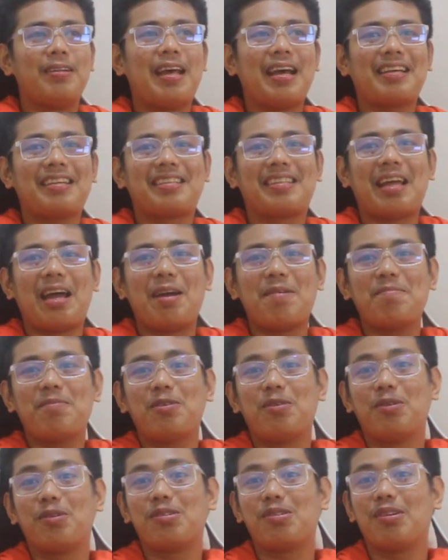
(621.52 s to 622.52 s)
Next time,
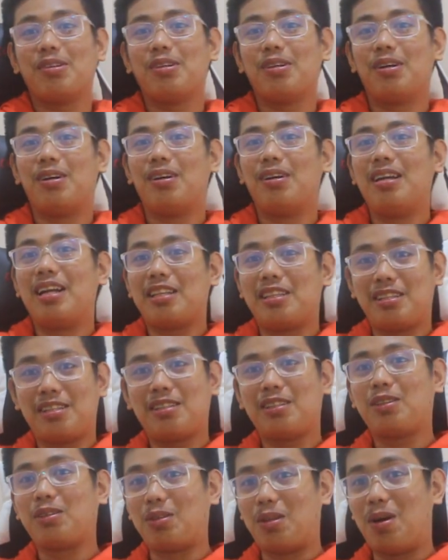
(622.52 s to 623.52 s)
kung gusto nyo,
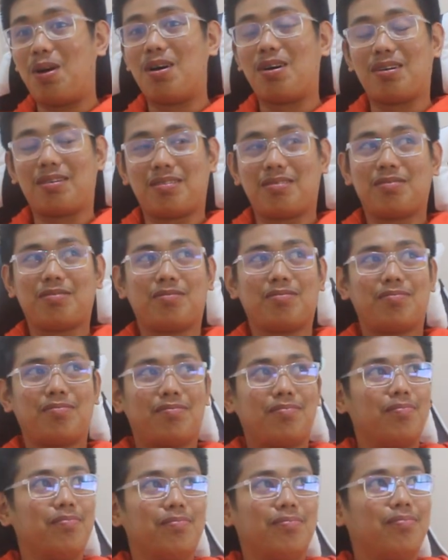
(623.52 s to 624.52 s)
let's talk
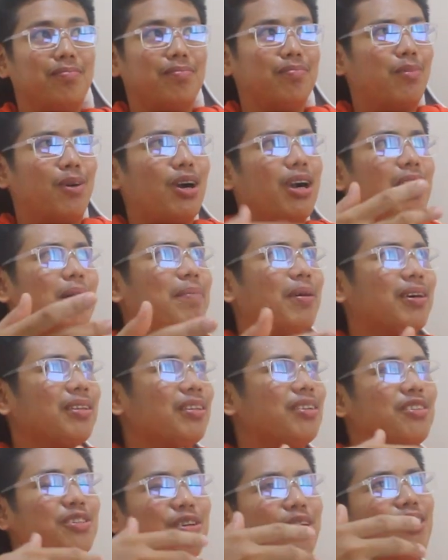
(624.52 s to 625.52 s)
more
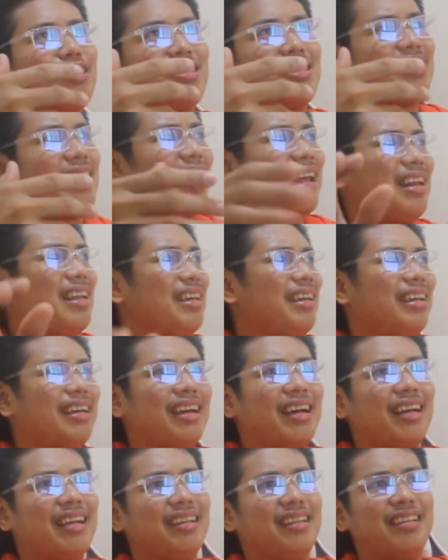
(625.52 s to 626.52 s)
about short selling
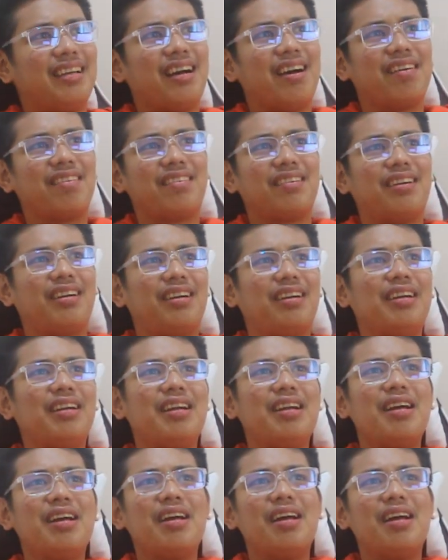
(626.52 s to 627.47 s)
and other